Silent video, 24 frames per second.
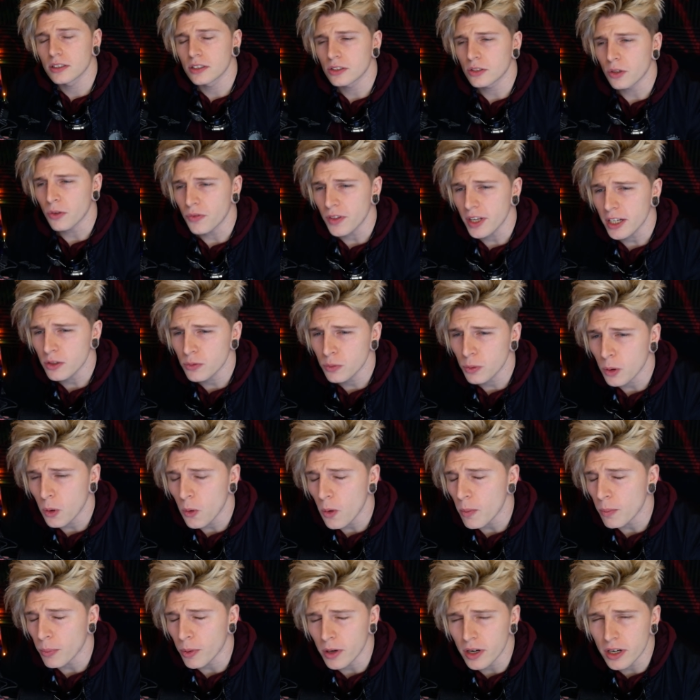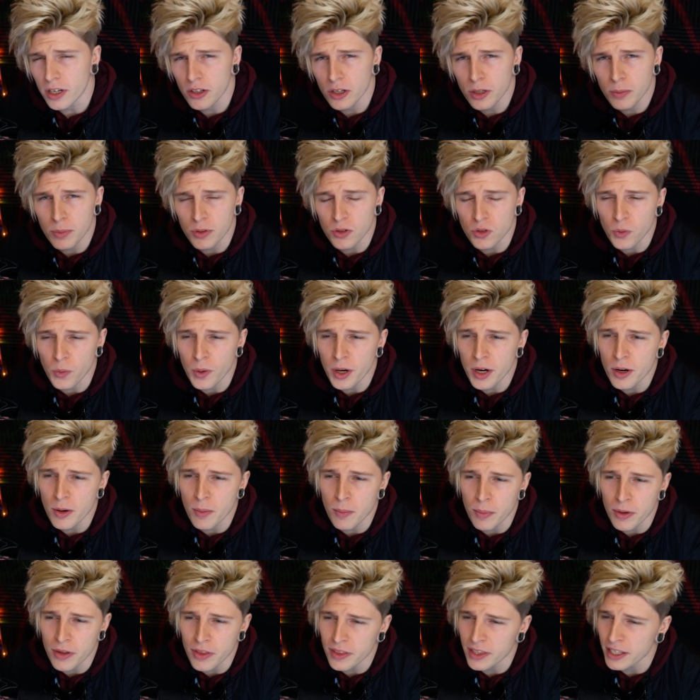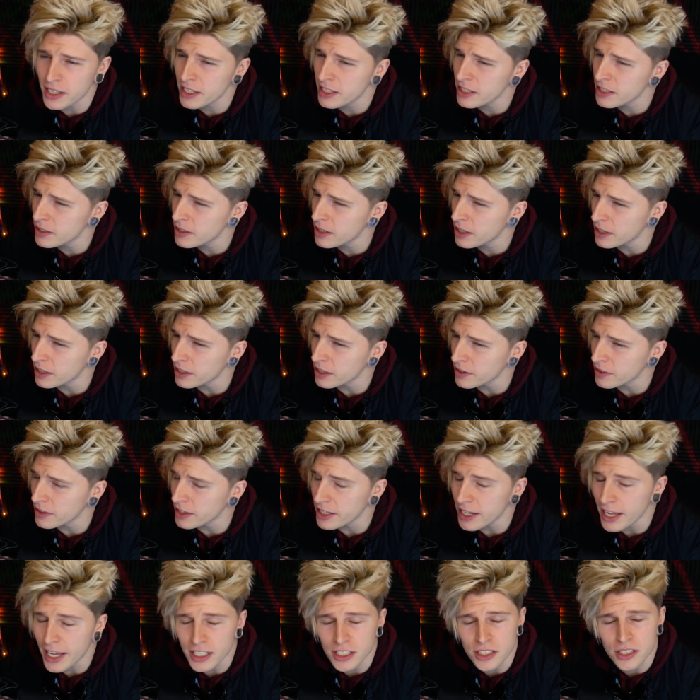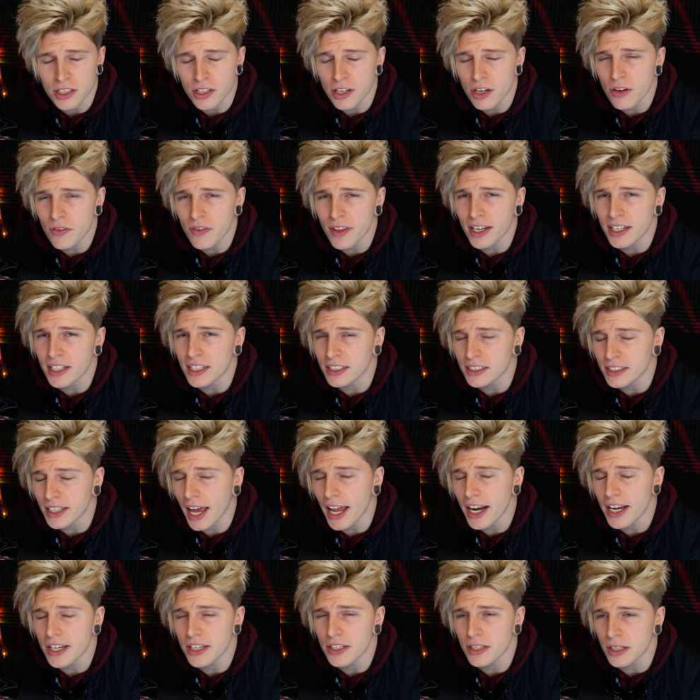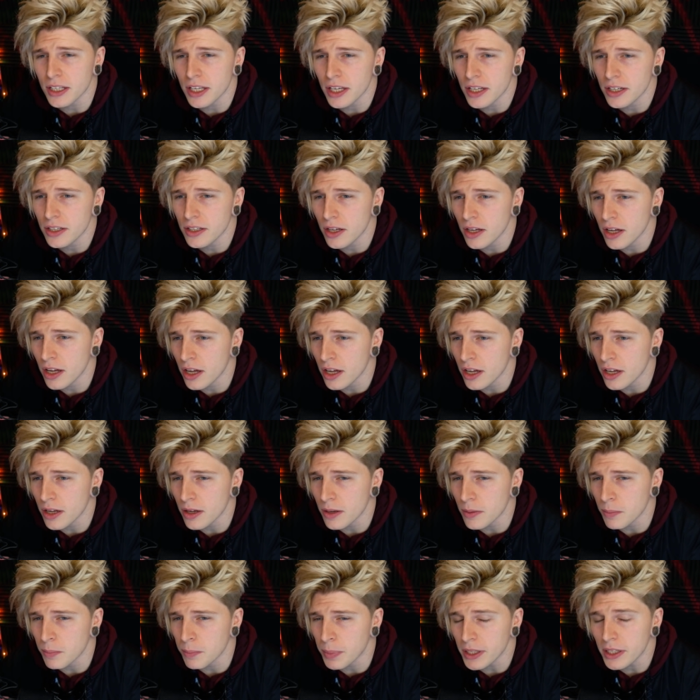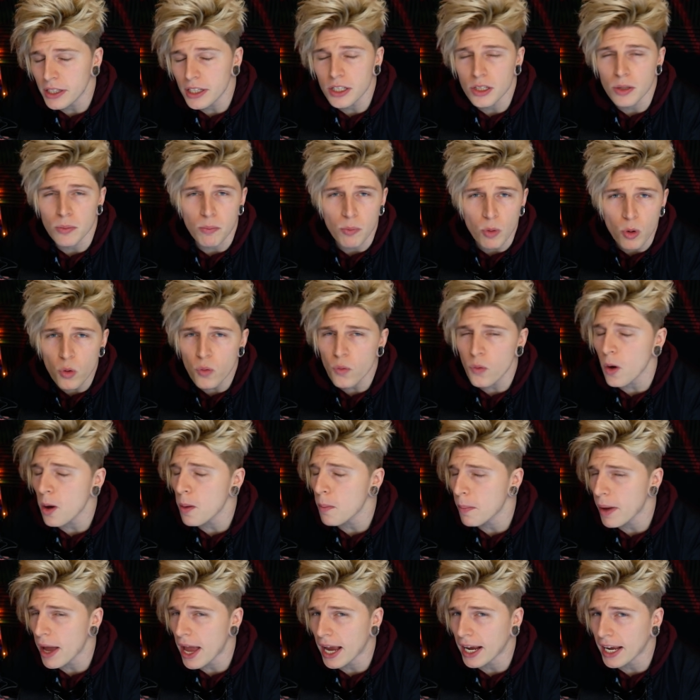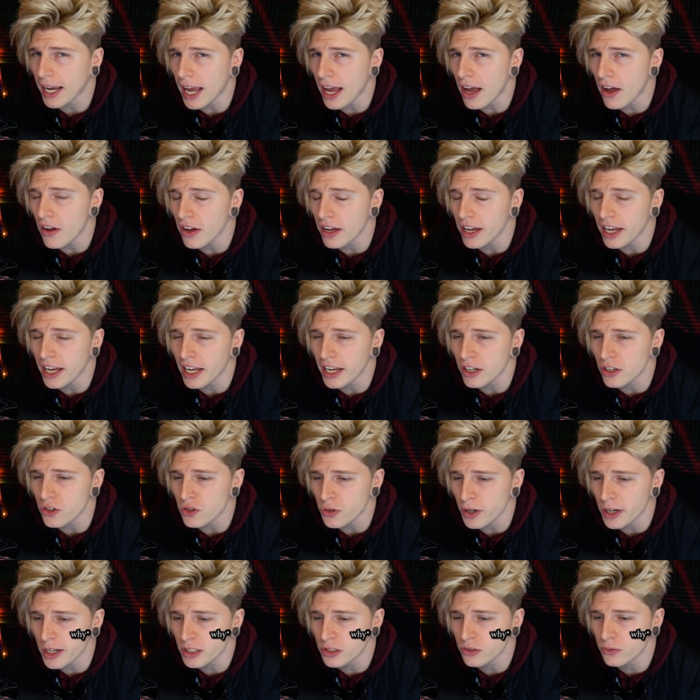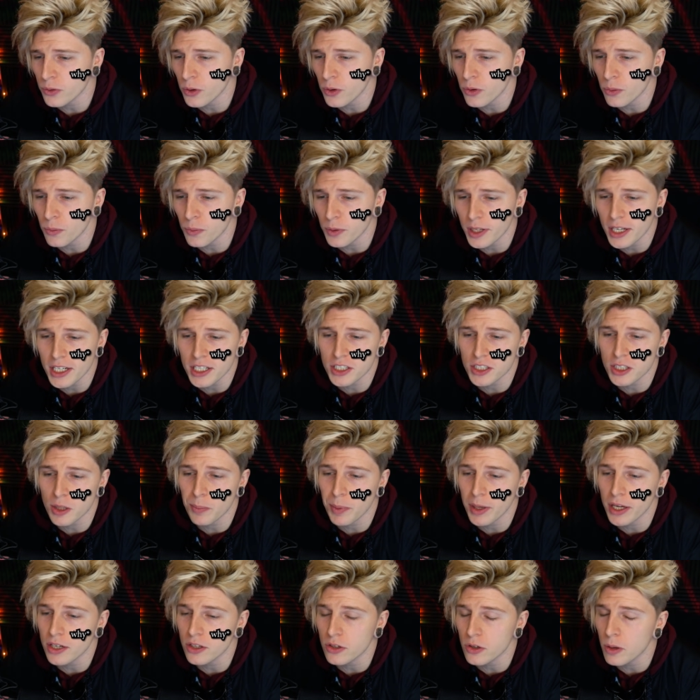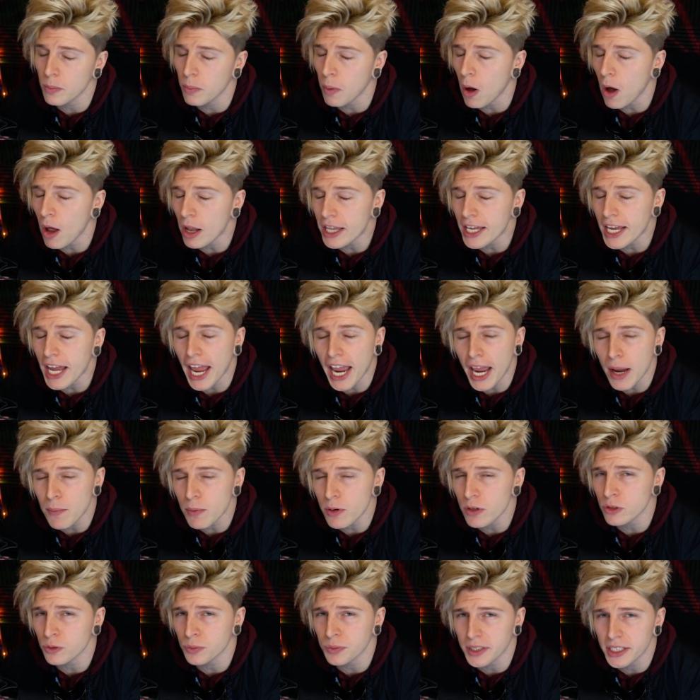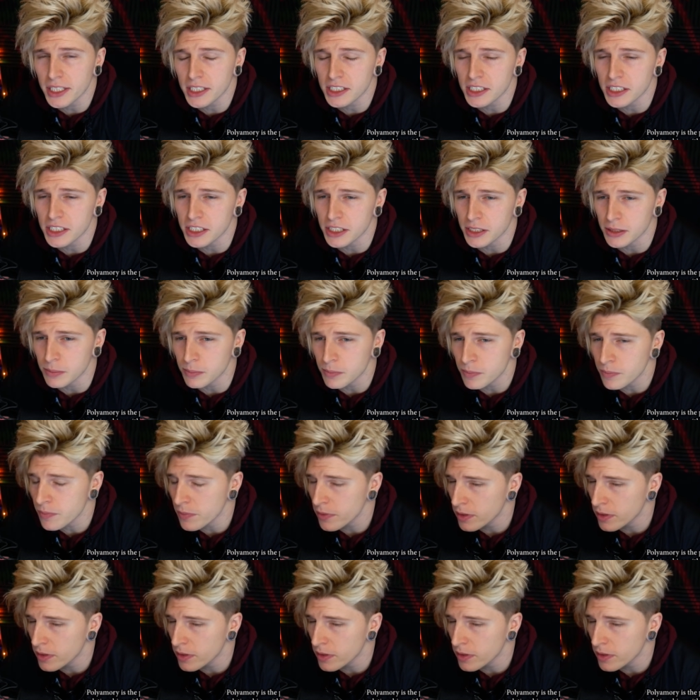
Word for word: So things were going pretty good between them, but then uh, the next year they decided to get uh, Billie to move on back out and transfer the relationship into a polyamorous relationship.